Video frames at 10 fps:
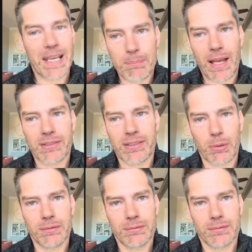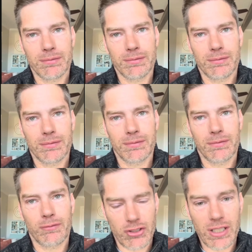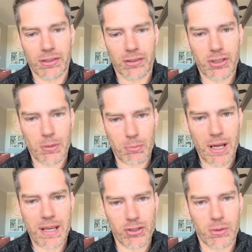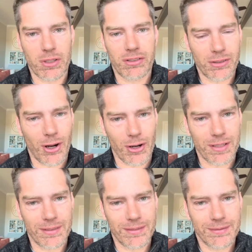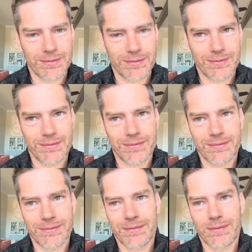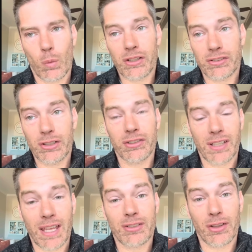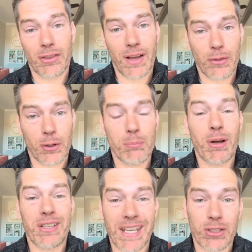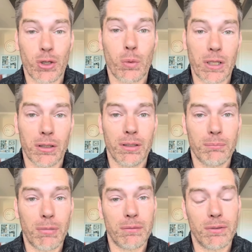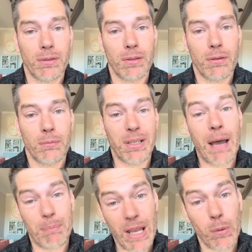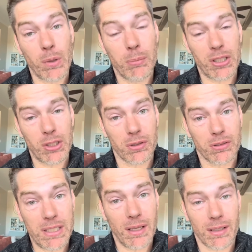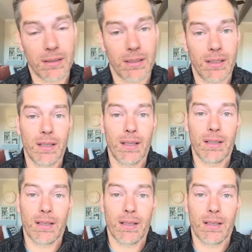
It's not impossible for Jesus to pray for Judas's heart while still saying to the Father, but not your will, but not my will, but yours be done.